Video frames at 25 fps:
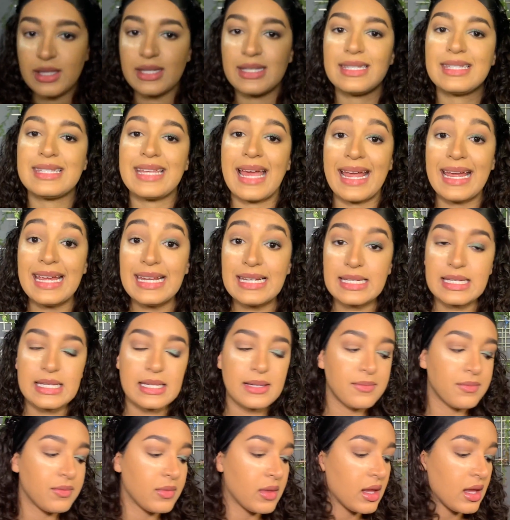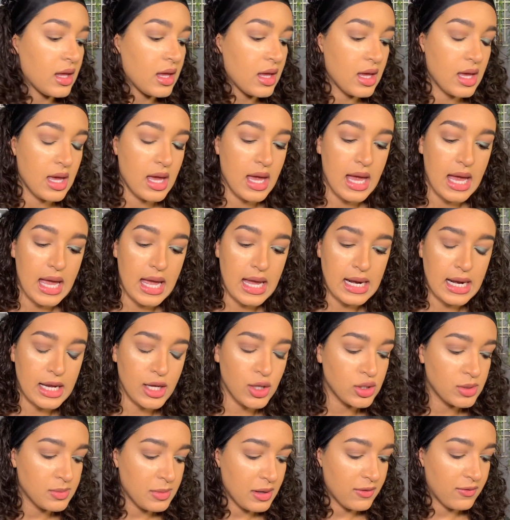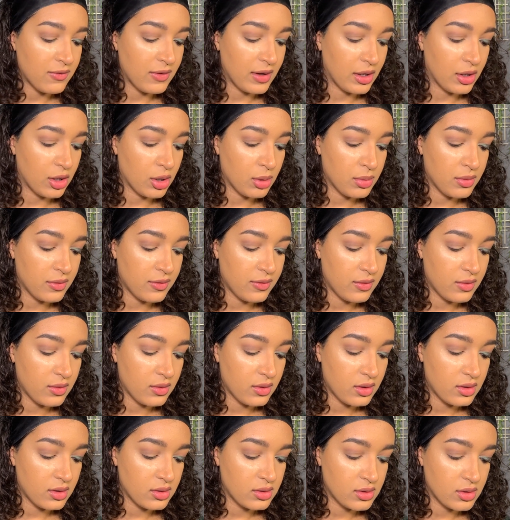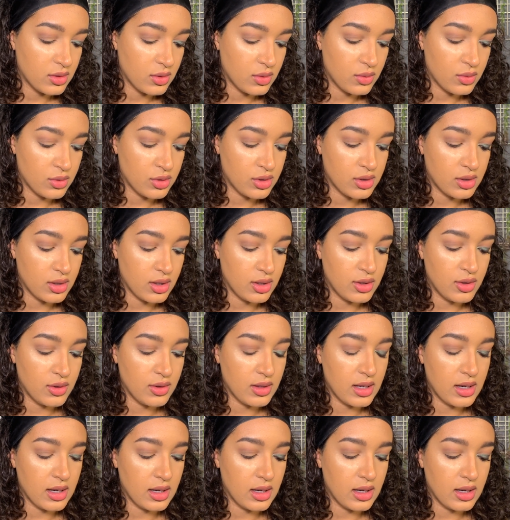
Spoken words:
The Sight. And I used my finger before, so we're just gonna do that